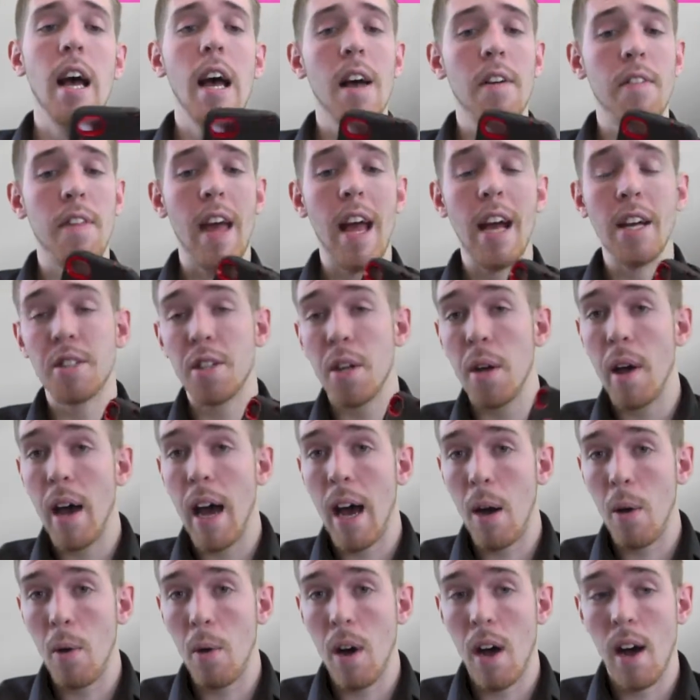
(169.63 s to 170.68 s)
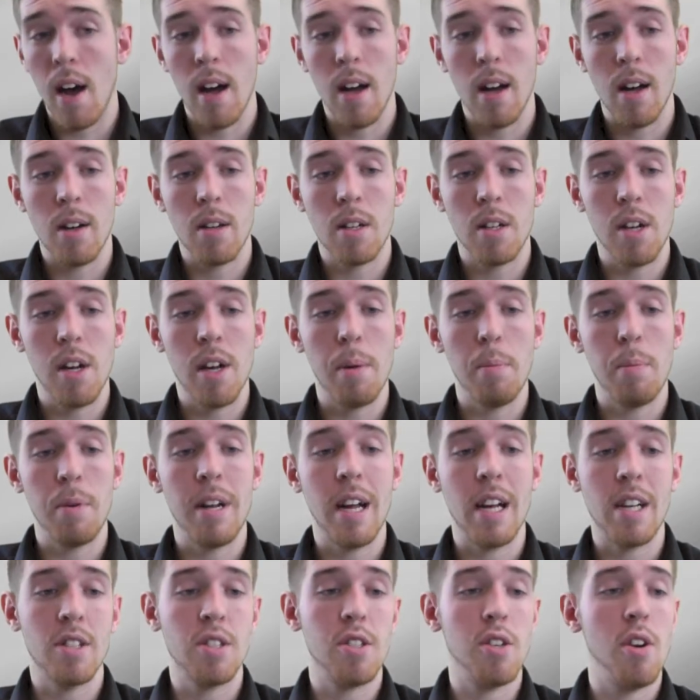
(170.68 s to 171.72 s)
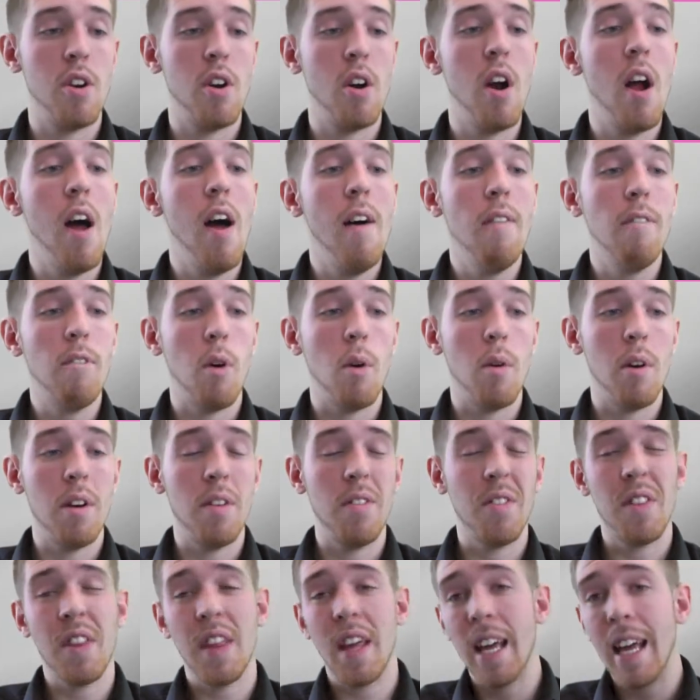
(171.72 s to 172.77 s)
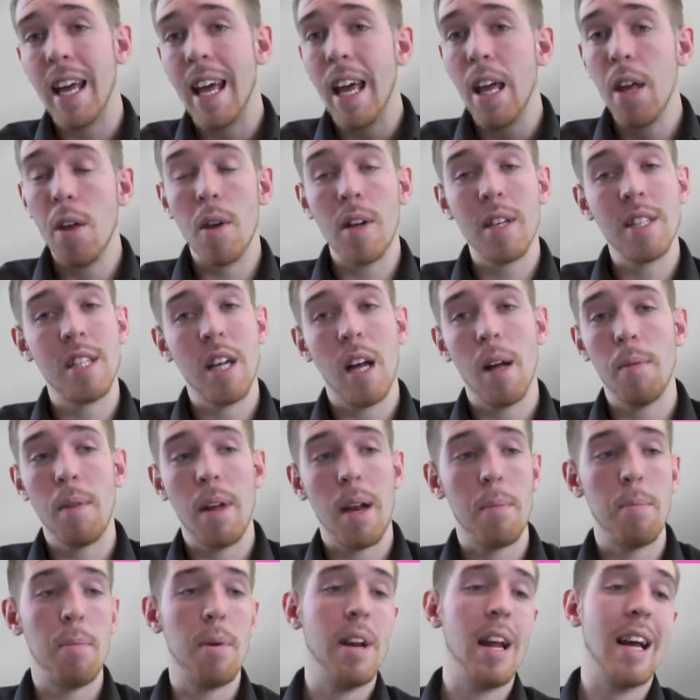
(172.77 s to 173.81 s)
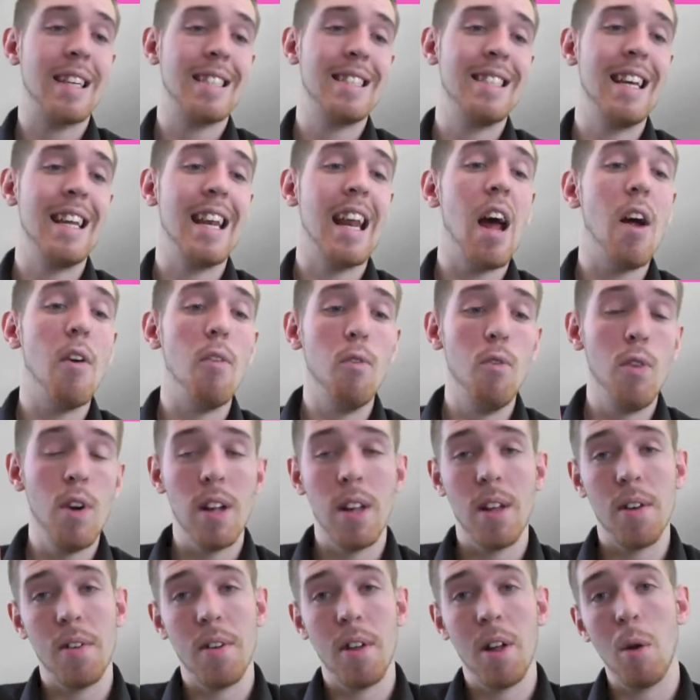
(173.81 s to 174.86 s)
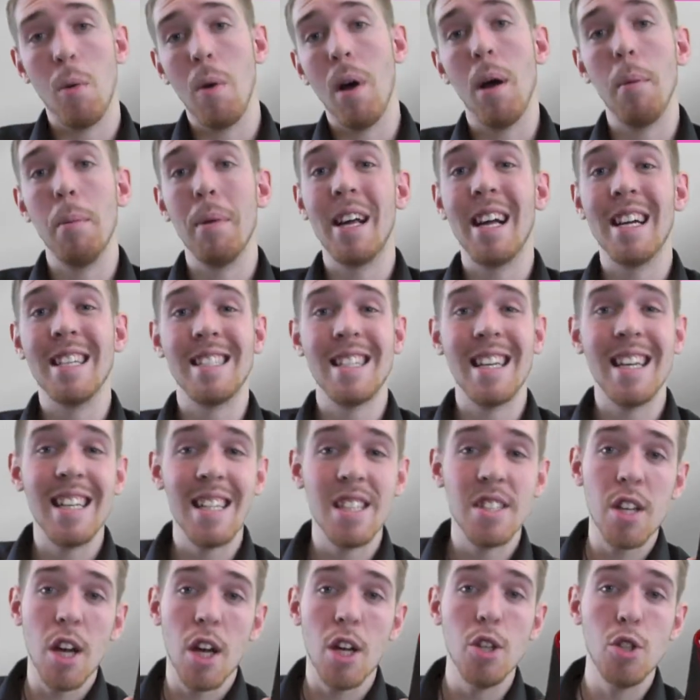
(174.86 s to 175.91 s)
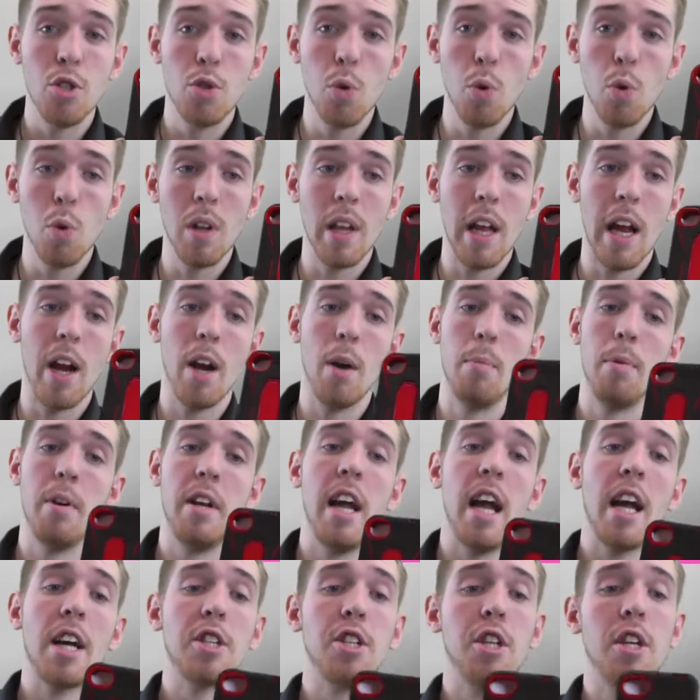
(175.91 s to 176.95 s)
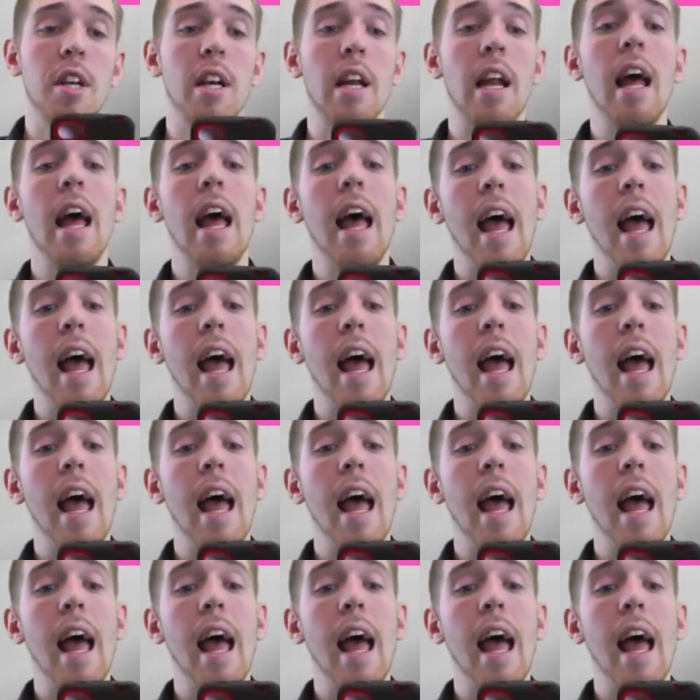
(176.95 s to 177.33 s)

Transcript: If they ask you how good it protects your phone and everything, you can tell them that it protects it really, really well, because it is dual layer protection.